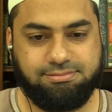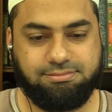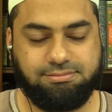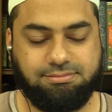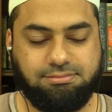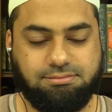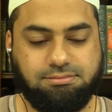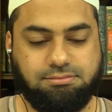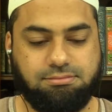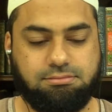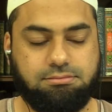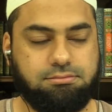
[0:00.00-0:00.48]

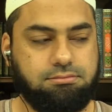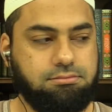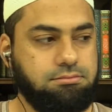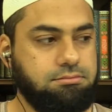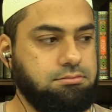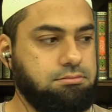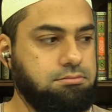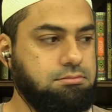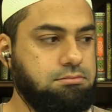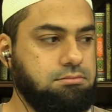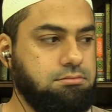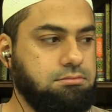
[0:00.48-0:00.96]

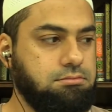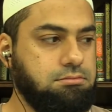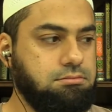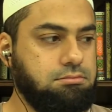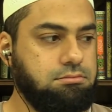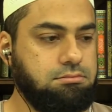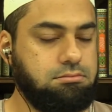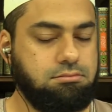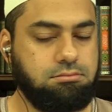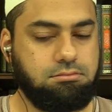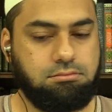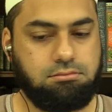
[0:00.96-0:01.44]

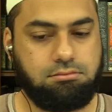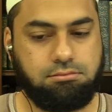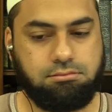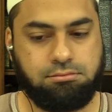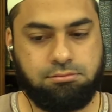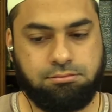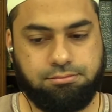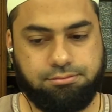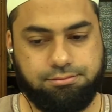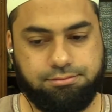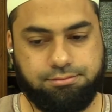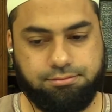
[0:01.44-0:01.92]

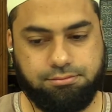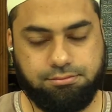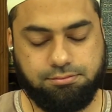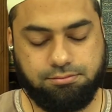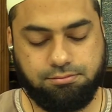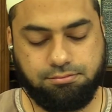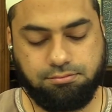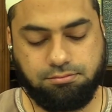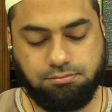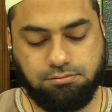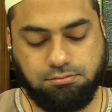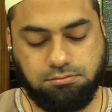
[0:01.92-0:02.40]

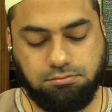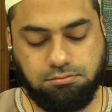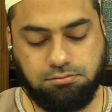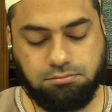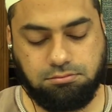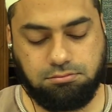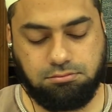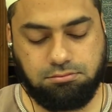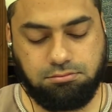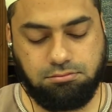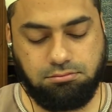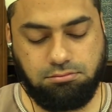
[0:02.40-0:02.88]

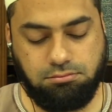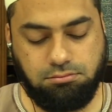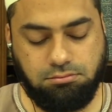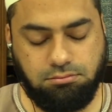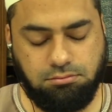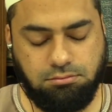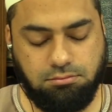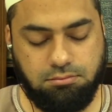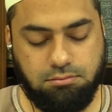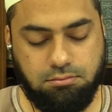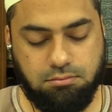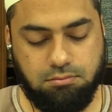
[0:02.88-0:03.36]

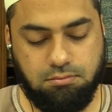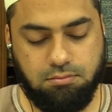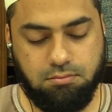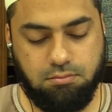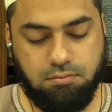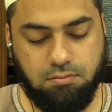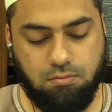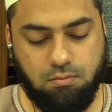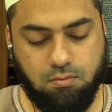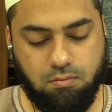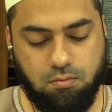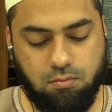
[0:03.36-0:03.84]

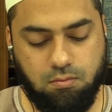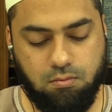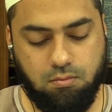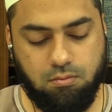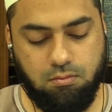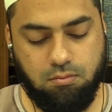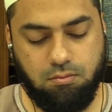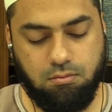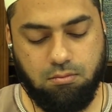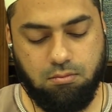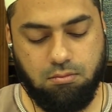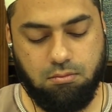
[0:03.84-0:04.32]

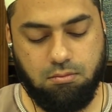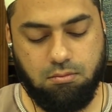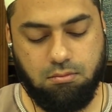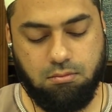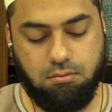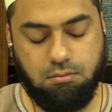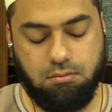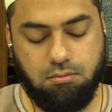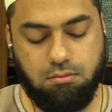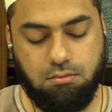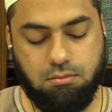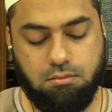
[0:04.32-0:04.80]

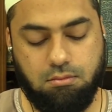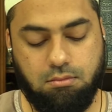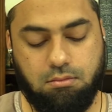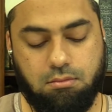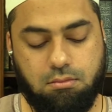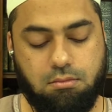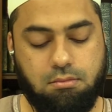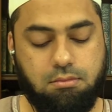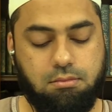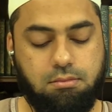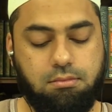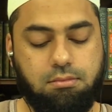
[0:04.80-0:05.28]

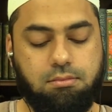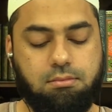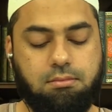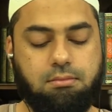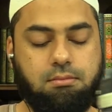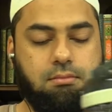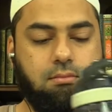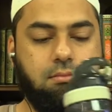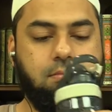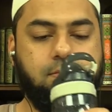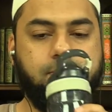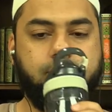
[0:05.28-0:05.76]

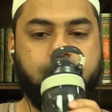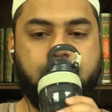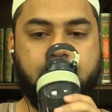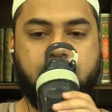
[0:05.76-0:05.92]
[no speech]